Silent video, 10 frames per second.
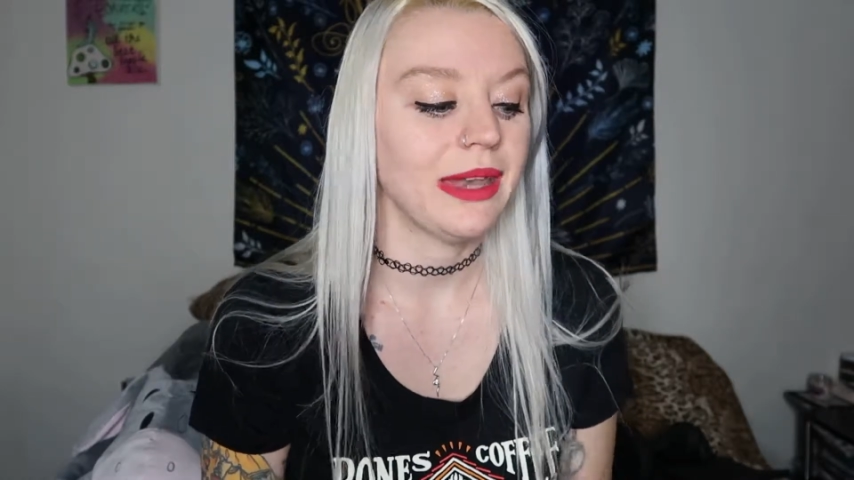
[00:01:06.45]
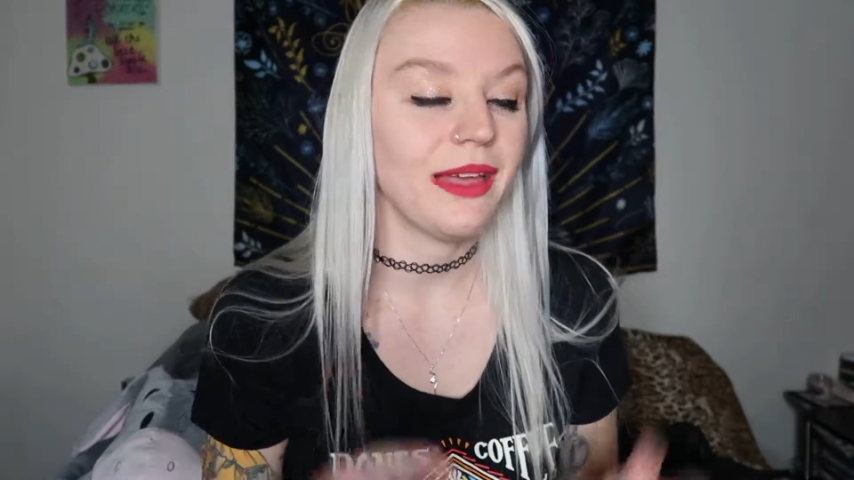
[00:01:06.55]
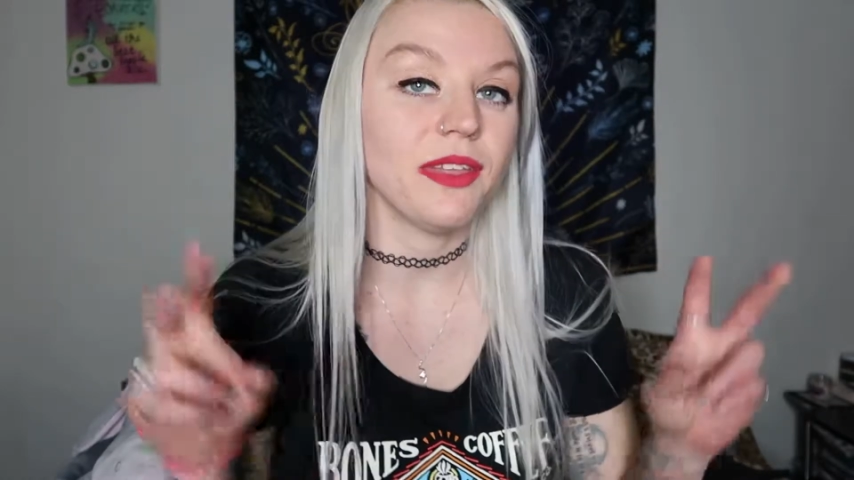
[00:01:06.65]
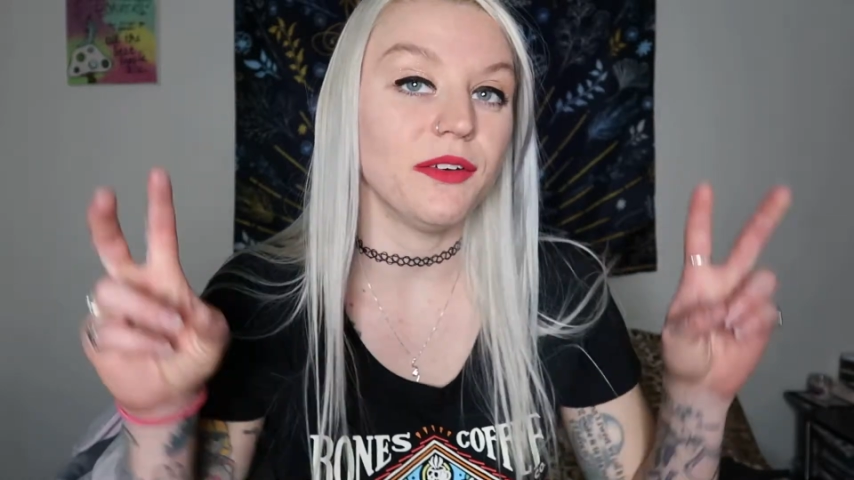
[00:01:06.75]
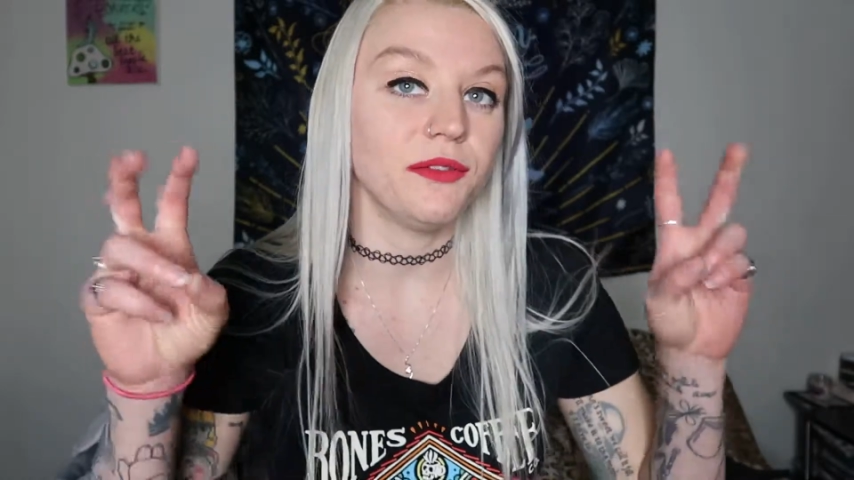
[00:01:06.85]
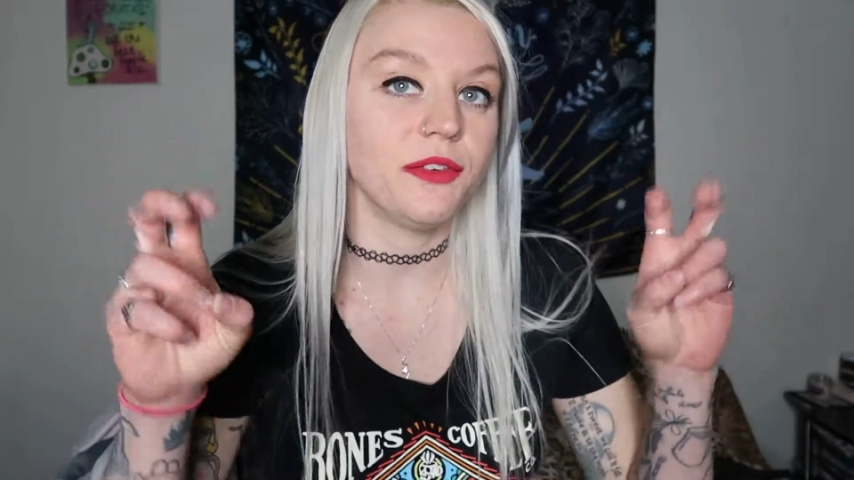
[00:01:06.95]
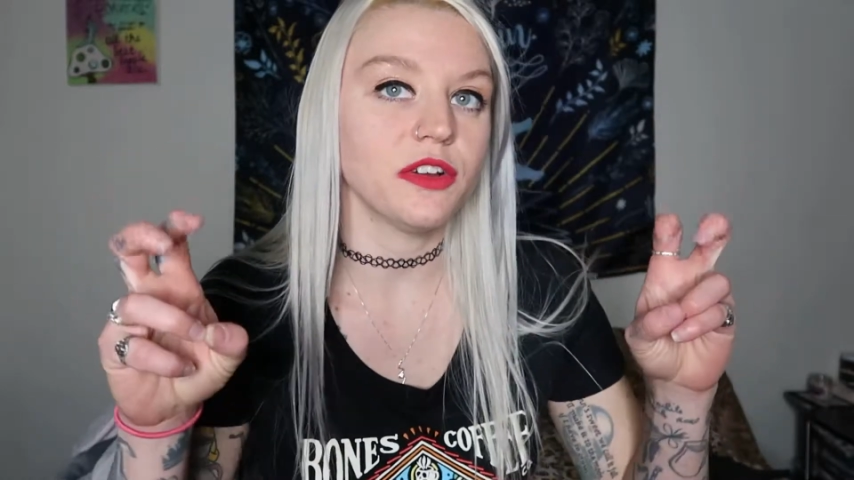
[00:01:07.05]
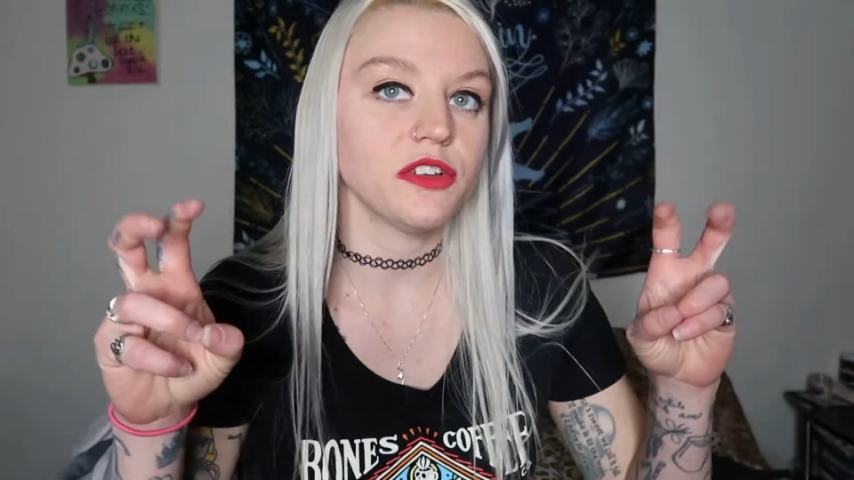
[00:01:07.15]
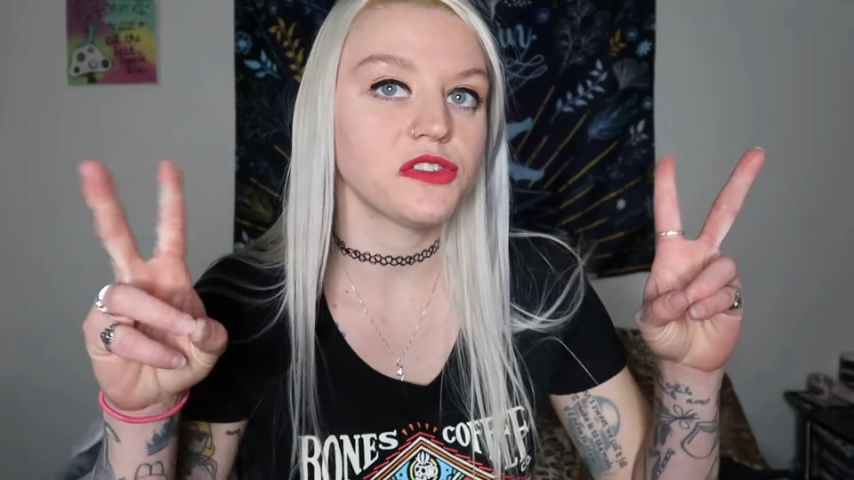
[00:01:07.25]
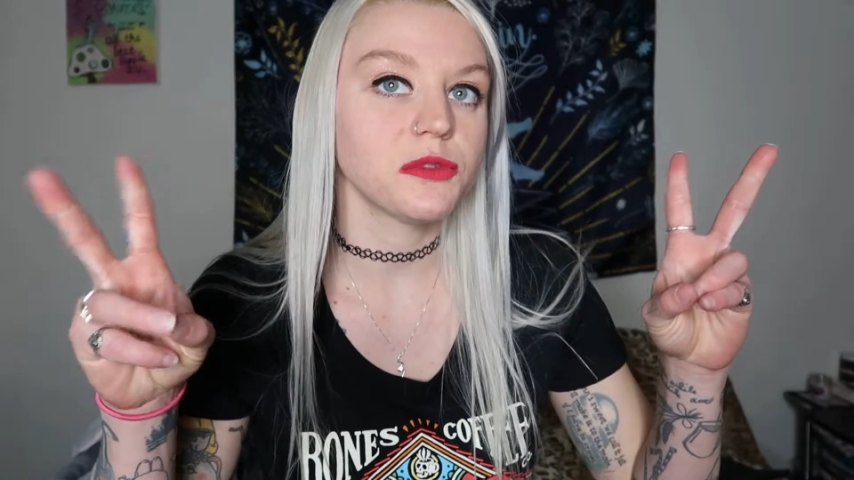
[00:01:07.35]
not the
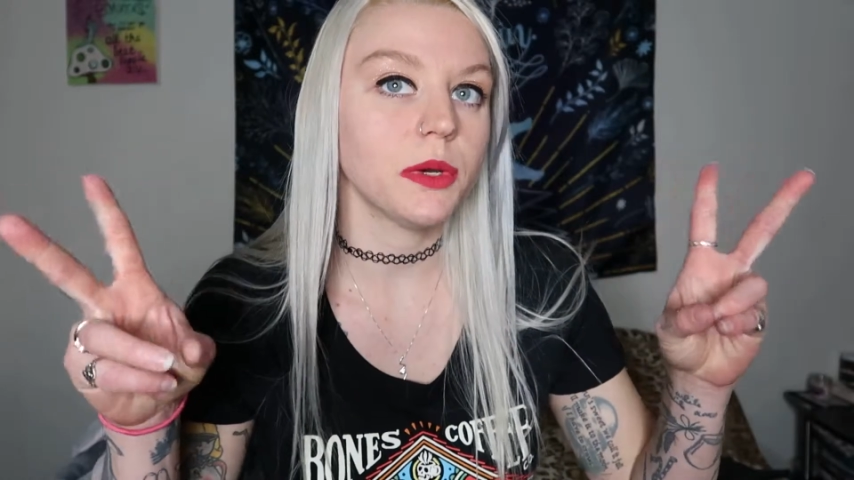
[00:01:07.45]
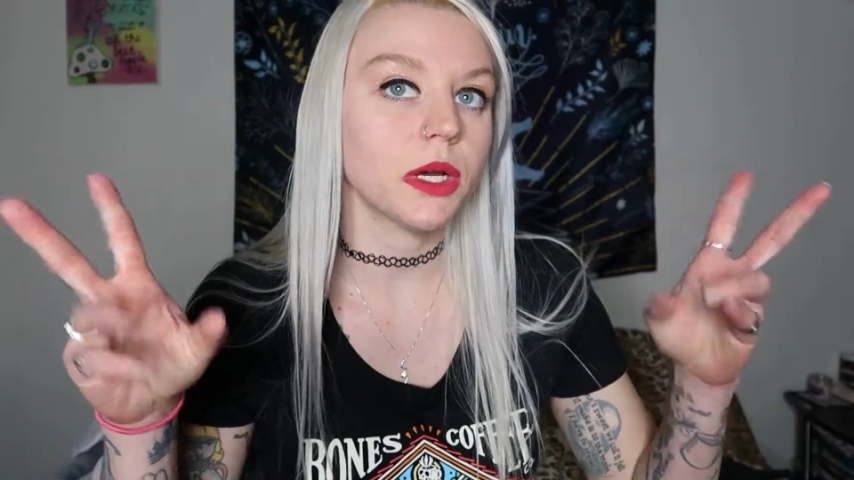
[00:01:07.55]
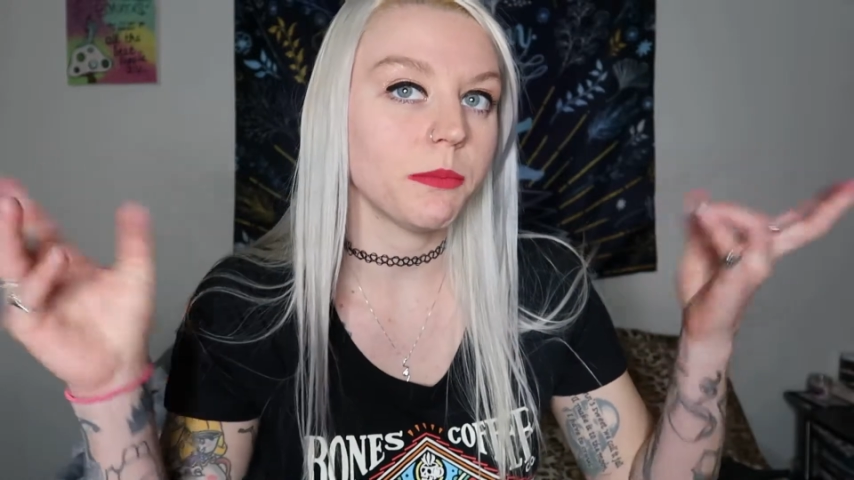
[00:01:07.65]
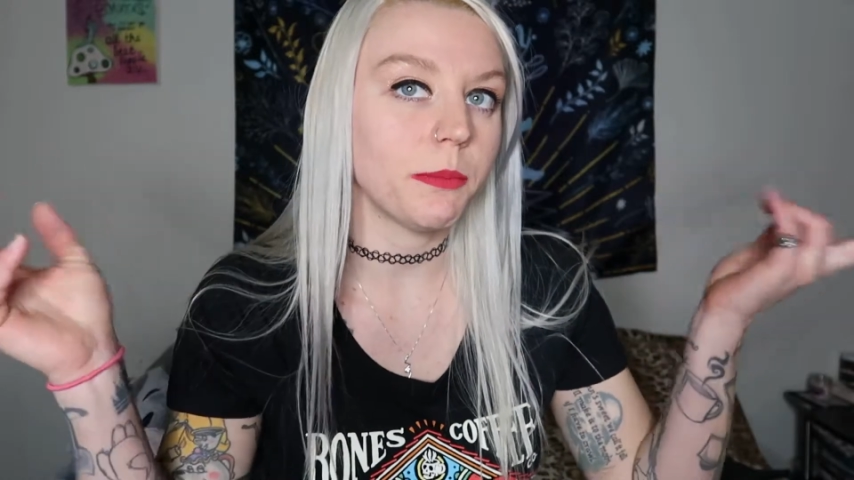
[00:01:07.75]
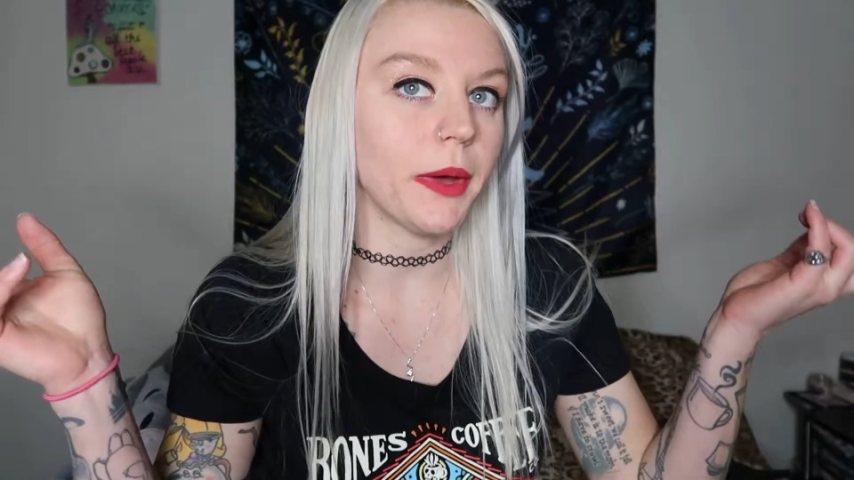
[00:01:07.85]
first book,